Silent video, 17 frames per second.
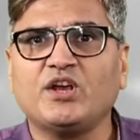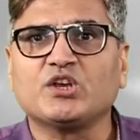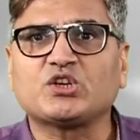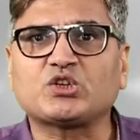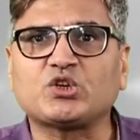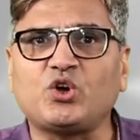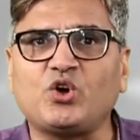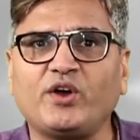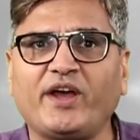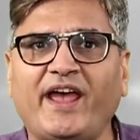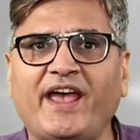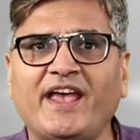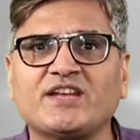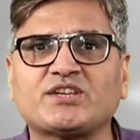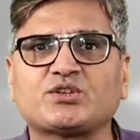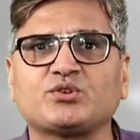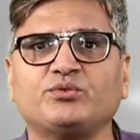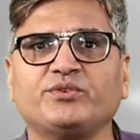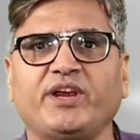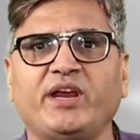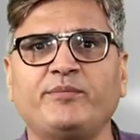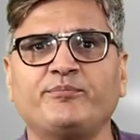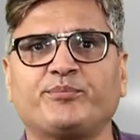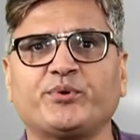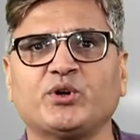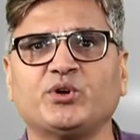so as to
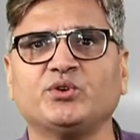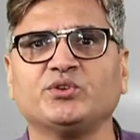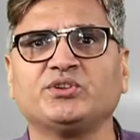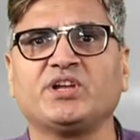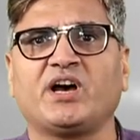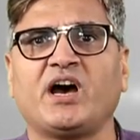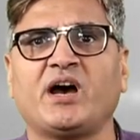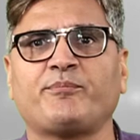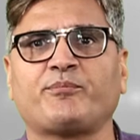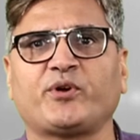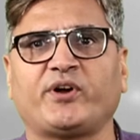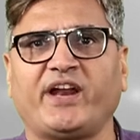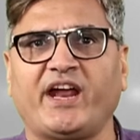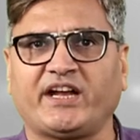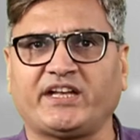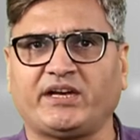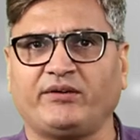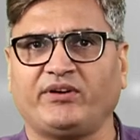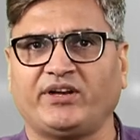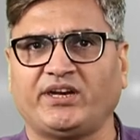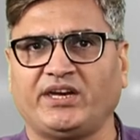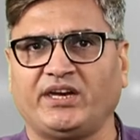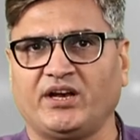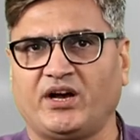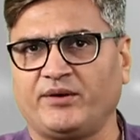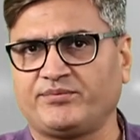improve the
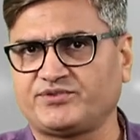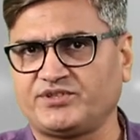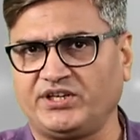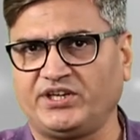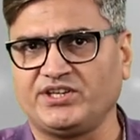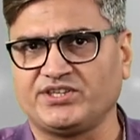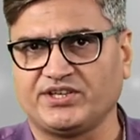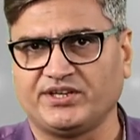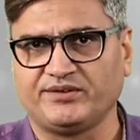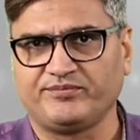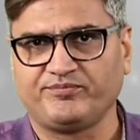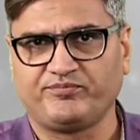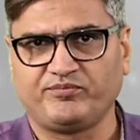productivity of citizens.